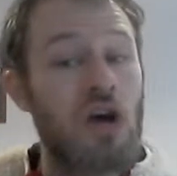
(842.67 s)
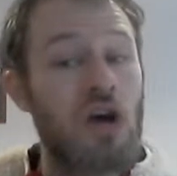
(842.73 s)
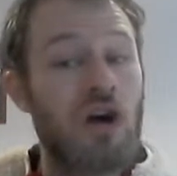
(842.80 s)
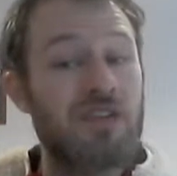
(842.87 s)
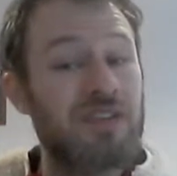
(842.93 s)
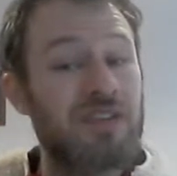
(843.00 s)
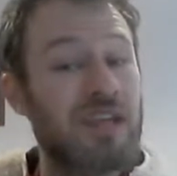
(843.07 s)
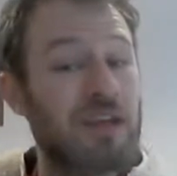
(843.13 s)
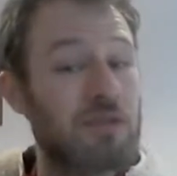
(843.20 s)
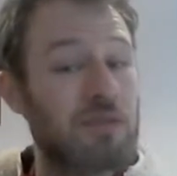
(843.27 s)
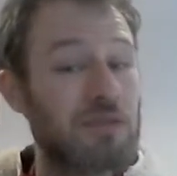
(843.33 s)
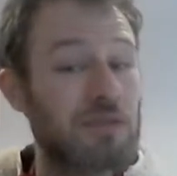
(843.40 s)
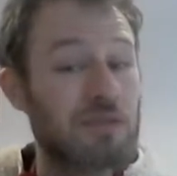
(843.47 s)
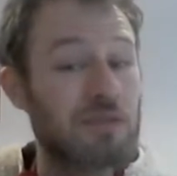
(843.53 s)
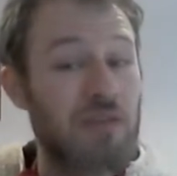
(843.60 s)
I think
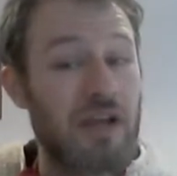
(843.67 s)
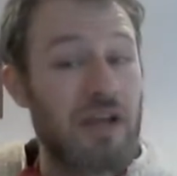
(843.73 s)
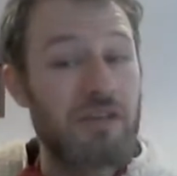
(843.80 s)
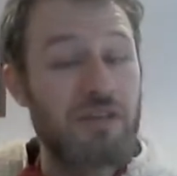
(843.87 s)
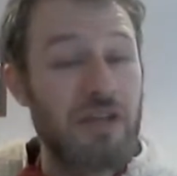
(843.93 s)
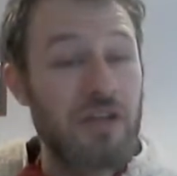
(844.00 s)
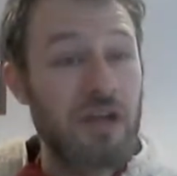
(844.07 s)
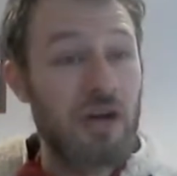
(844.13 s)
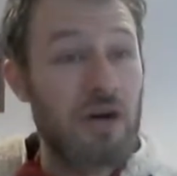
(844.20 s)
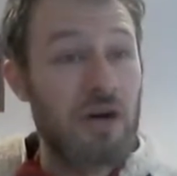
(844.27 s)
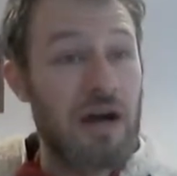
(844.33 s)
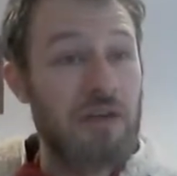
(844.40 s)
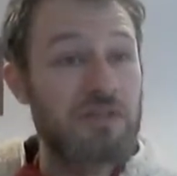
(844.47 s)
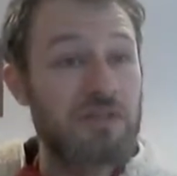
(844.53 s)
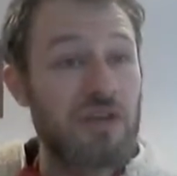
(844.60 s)
I'm doing a Reddit video
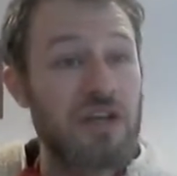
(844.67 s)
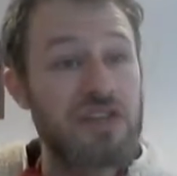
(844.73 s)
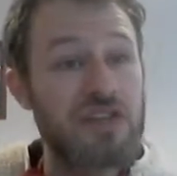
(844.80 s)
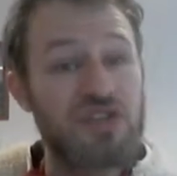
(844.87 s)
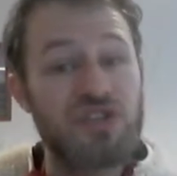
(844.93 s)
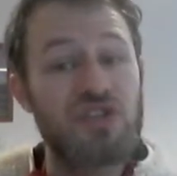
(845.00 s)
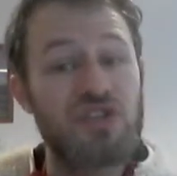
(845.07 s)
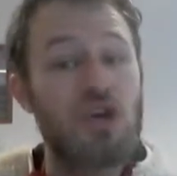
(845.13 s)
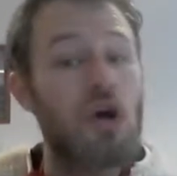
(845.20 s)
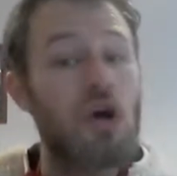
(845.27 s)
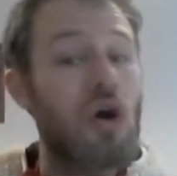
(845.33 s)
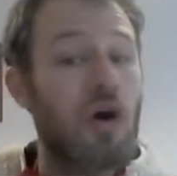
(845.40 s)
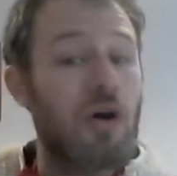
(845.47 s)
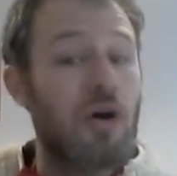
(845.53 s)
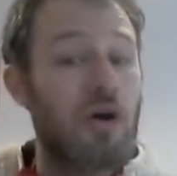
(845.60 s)
after this,
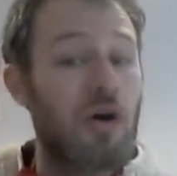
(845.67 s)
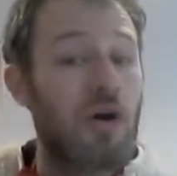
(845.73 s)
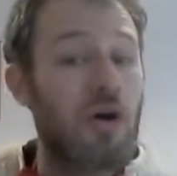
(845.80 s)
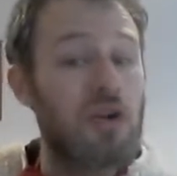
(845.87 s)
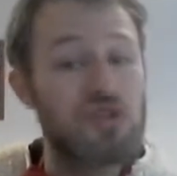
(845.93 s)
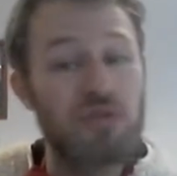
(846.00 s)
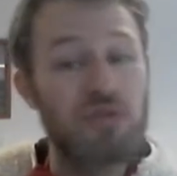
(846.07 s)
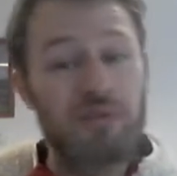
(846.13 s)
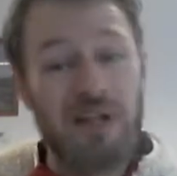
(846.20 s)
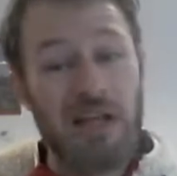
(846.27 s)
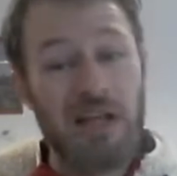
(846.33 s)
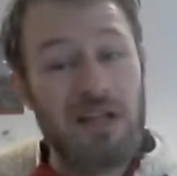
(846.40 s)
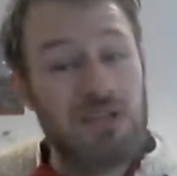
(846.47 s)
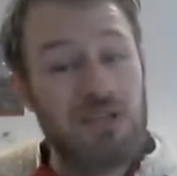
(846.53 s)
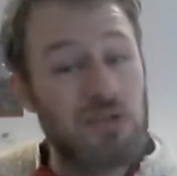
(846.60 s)
or something
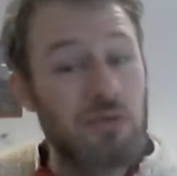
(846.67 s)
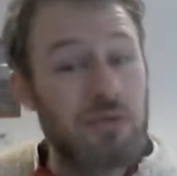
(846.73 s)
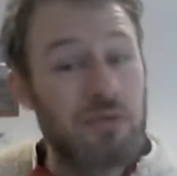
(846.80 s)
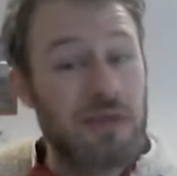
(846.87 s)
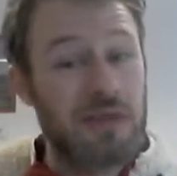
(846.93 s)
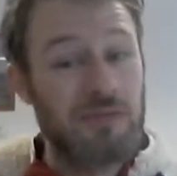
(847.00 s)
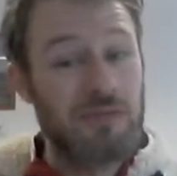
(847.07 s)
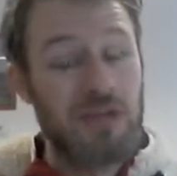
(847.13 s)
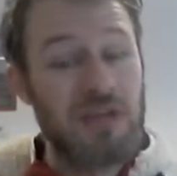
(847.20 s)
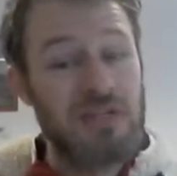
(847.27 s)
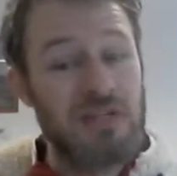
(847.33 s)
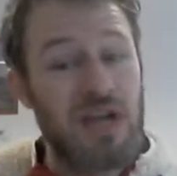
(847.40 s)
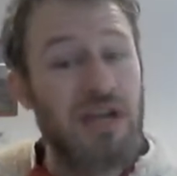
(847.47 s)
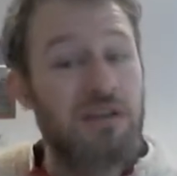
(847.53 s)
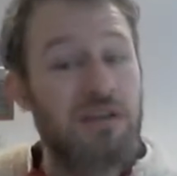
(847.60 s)
else coming after
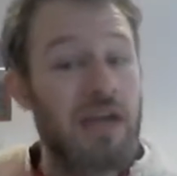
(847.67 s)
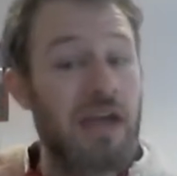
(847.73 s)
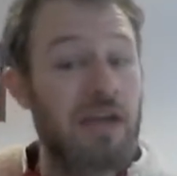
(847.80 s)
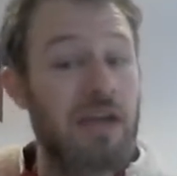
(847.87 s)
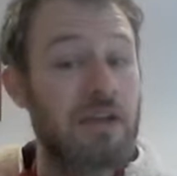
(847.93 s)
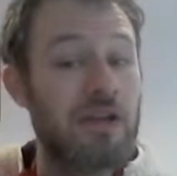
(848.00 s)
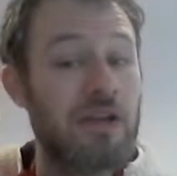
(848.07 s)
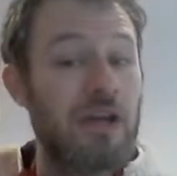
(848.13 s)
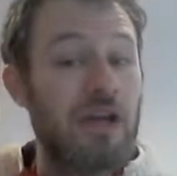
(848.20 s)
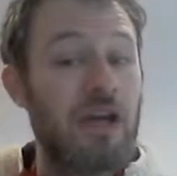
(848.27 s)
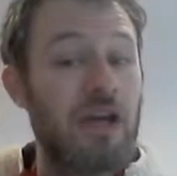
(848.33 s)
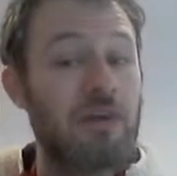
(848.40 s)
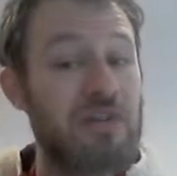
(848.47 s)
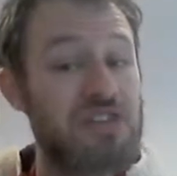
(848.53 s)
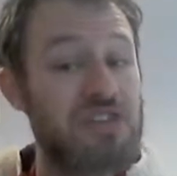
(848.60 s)
this, and then
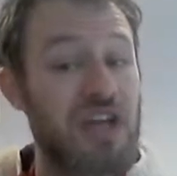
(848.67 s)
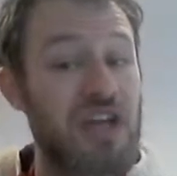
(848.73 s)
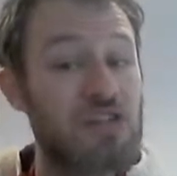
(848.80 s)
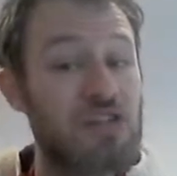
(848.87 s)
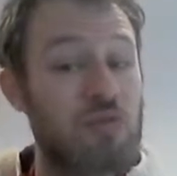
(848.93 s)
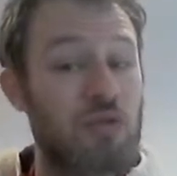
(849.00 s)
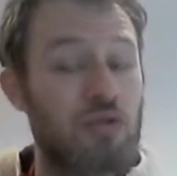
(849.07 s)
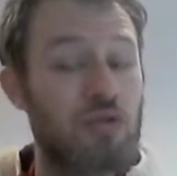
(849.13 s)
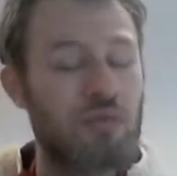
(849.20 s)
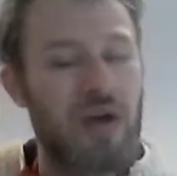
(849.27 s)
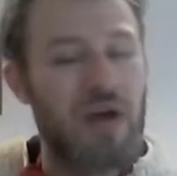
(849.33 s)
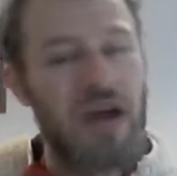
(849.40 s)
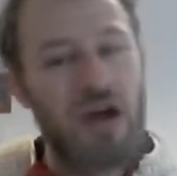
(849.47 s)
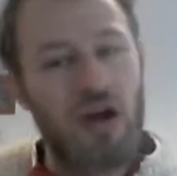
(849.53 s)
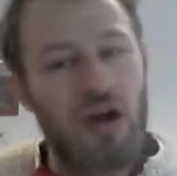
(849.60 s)
it'll be stage 1,
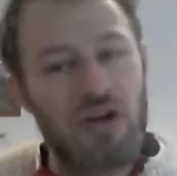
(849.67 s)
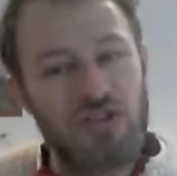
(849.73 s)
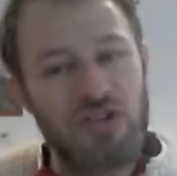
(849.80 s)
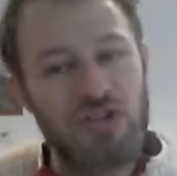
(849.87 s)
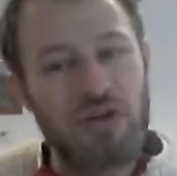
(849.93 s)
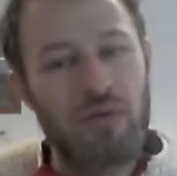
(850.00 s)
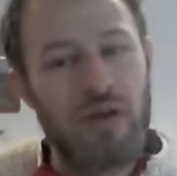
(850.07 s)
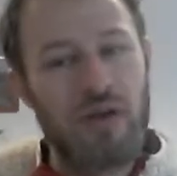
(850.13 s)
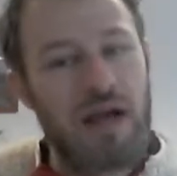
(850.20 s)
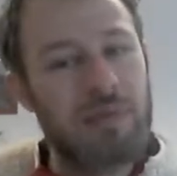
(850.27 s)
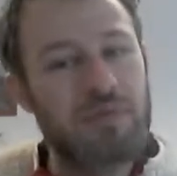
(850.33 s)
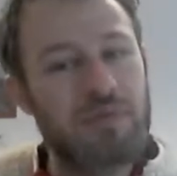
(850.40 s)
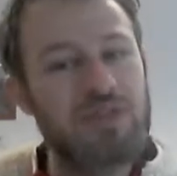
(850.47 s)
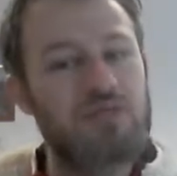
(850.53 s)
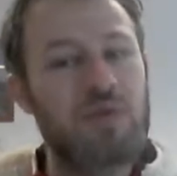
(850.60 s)
where I'll show you what
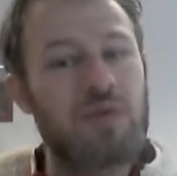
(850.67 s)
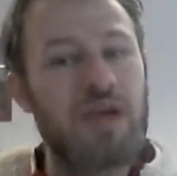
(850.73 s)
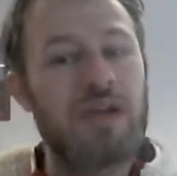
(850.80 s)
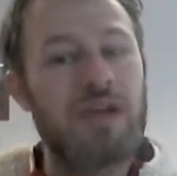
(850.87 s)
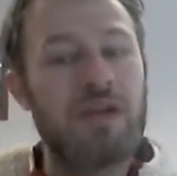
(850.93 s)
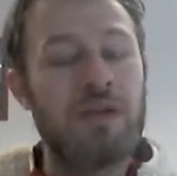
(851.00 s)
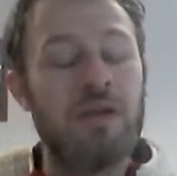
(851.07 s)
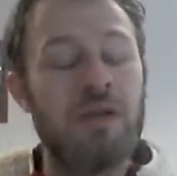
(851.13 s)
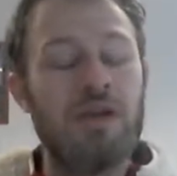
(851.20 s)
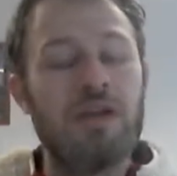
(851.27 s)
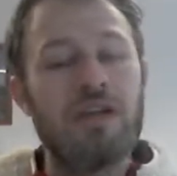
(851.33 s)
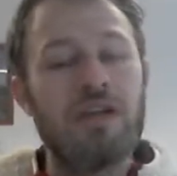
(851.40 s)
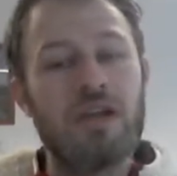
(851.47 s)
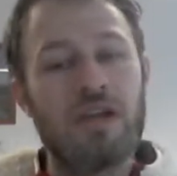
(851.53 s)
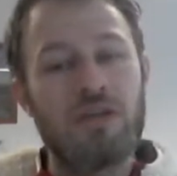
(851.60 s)
happens when
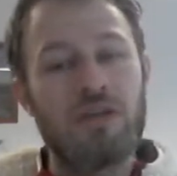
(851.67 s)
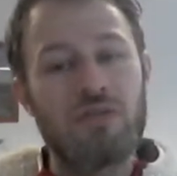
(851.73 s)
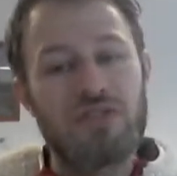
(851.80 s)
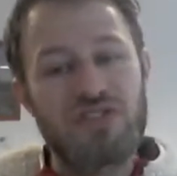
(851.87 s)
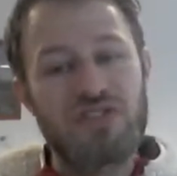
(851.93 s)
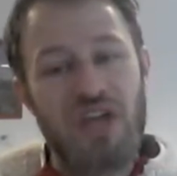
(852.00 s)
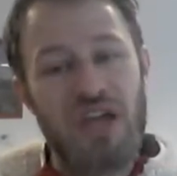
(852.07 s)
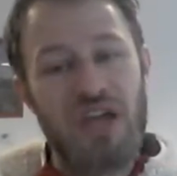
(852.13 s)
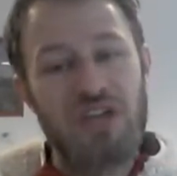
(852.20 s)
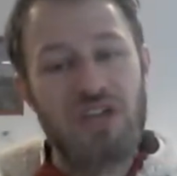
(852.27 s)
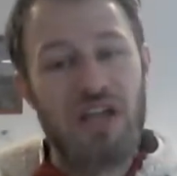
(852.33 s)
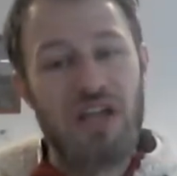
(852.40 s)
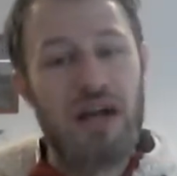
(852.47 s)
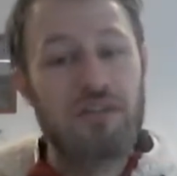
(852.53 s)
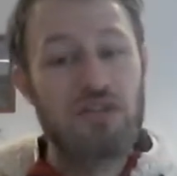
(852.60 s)
you're doing a stage.
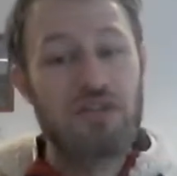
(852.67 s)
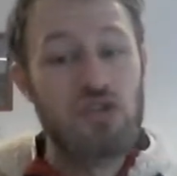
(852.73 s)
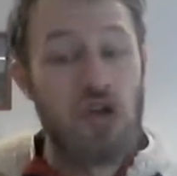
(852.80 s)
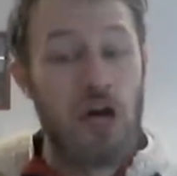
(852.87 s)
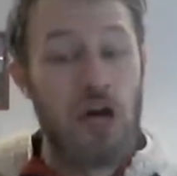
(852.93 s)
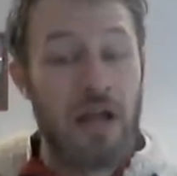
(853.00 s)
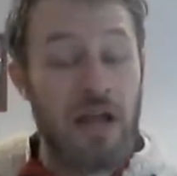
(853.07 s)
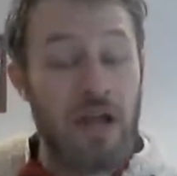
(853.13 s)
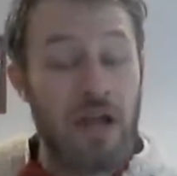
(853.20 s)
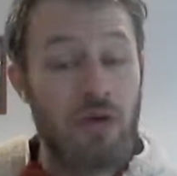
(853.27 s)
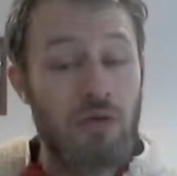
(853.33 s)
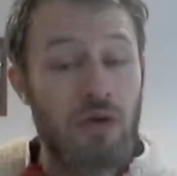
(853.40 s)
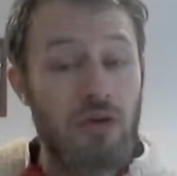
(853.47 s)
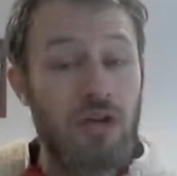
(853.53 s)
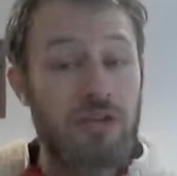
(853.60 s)
I'll have to draw that
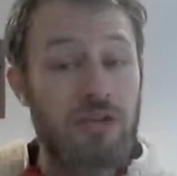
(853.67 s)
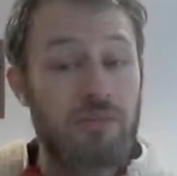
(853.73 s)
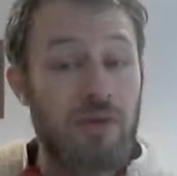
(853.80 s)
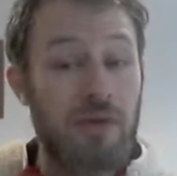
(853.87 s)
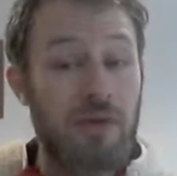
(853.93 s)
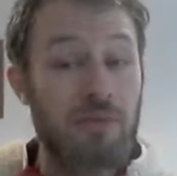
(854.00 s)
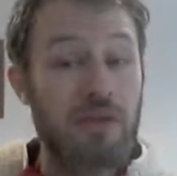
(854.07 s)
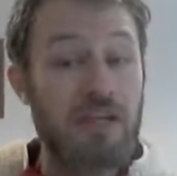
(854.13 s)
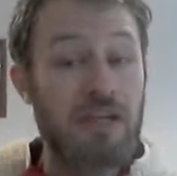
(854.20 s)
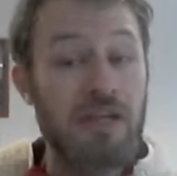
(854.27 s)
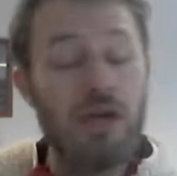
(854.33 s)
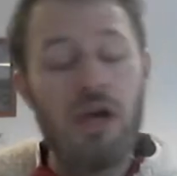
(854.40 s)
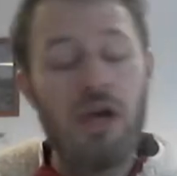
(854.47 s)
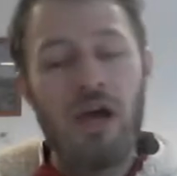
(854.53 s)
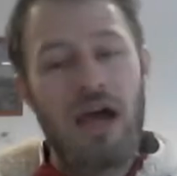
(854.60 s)
out kind of
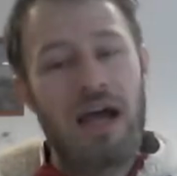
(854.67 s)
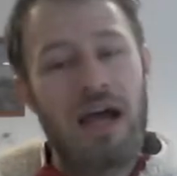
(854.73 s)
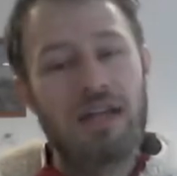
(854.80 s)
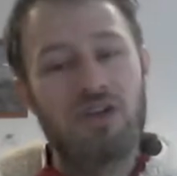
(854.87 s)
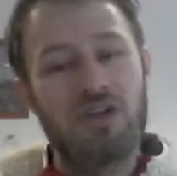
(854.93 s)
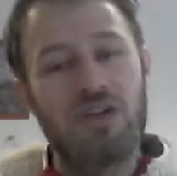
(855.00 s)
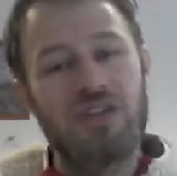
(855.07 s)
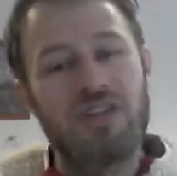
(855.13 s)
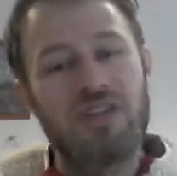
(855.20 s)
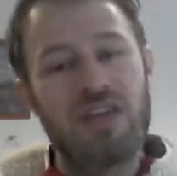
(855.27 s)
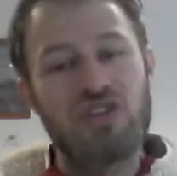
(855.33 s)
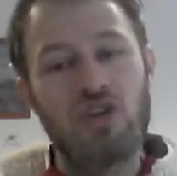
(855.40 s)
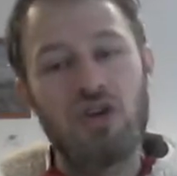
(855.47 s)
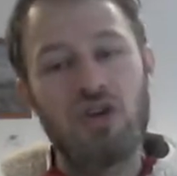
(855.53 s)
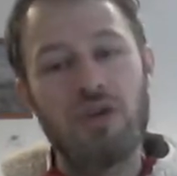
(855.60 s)
properly and kind
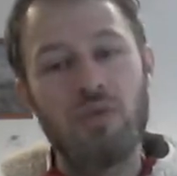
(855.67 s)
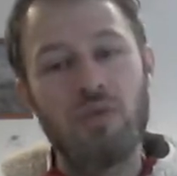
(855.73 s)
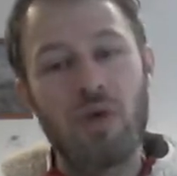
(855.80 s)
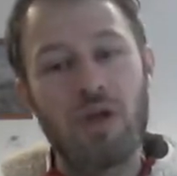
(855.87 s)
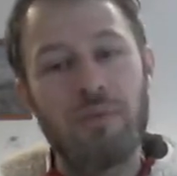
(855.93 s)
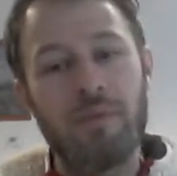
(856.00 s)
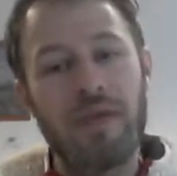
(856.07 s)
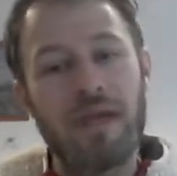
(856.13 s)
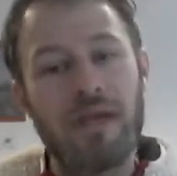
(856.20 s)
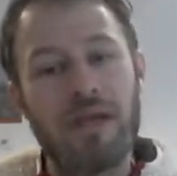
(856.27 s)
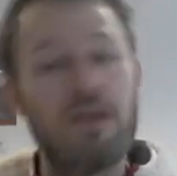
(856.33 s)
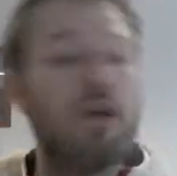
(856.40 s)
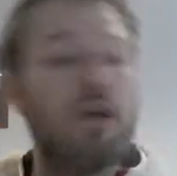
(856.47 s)
of show you what I mean